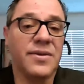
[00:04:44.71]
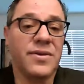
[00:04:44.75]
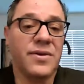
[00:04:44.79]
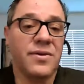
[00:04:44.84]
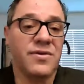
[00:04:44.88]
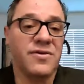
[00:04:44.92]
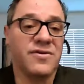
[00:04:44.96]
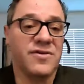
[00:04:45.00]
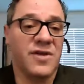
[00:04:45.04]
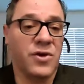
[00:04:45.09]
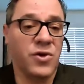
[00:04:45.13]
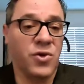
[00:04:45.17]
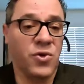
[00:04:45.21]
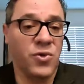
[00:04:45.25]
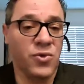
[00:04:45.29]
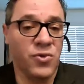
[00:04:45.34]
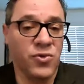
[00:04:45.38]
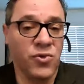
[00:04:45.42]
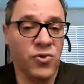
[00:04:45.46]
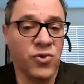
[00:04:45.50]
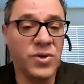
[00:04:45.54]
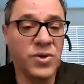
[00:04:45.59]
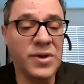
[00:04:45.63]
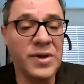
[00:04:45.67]
there is a new
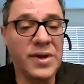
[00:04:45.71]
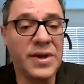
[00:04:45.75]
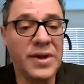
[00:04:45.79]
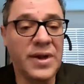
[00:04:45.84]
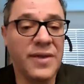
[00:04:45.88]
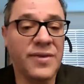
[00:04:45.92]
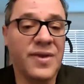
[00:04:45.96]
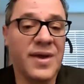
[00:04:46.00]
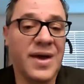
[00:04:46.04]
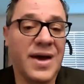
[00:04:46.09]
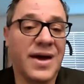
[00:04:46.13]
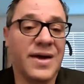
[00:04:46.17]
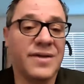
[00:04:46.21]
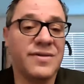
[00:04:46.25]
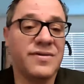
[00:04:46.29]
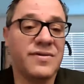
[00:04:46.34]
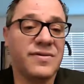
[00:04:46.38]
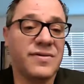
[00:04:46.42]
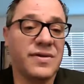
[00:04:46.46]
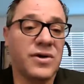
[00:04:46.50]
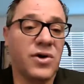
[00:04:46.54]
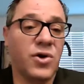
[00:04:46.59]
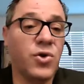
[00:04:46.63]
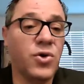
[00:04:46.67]
rule that
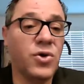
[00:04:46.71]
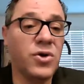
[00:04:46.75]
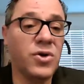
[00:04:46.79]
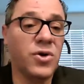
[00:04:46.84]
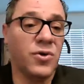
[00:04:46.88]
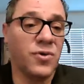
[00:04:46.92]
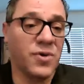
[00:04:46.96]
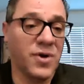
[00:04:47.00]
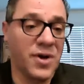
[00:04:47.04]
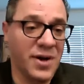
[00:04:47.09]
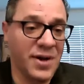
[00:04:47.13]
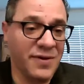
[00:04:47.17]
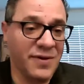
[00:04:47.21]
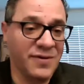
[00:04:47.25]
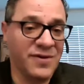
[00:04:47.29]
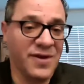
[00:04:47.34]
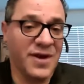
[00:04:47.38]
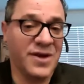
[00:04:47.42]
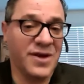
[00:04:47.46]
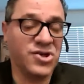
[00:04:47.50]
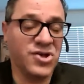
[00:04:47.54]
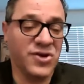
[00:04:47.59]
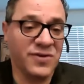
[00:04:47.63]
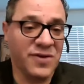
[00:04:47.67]
all
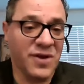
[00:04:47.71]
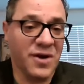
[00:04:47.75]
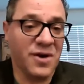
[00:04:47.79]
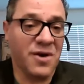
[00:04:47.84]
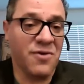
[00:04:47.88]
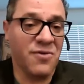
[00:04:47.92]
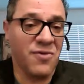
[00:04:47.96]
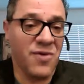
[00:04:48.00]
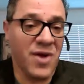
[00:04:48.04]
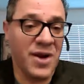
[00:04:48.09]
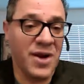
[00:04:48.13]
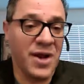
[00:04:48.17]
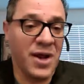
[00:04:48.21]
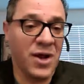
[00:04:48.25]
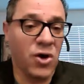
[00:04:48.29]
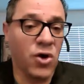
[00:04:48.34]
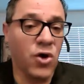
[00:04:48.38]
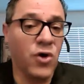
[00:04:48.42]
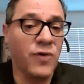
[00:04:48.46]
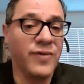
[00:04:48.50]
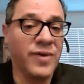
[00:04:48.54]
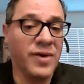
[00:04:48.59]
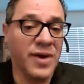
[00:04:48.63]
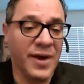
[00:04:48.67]
organizations that are running
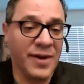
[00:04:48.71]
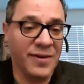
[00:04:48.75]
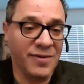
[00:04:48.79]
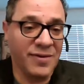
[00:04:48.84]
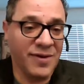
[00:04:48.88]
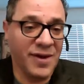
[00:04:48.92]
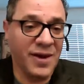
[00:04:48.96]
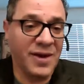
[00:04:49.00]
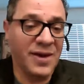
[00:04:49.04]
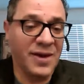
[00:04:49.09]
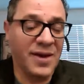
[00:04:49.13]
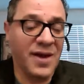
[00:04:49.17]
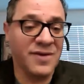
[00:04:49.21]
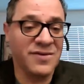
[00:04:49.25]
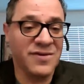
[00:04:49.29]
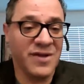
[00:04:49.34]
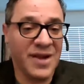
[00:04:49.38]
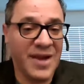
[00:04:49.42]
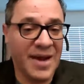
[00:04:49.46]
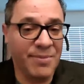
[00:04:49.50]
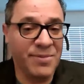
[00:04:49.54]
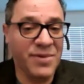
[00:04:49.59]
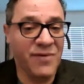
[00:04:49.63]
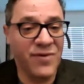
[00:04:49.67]
COVID-19 as a
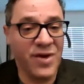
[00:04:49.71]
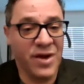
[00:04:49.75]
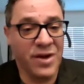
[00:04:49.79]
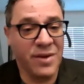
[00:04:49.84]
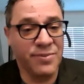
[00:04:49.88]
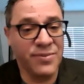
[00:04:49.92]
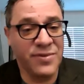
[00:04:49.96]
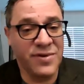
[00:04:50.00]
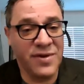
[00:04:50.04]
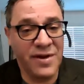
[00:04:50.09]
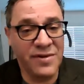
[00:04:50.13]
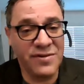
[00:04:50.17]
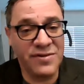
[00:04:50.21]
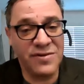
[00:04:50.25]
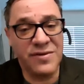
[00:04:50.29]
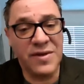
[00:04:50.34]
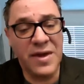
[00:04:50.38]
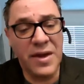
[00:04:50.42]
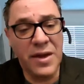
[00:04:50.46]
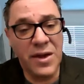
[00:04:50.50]
lab developed test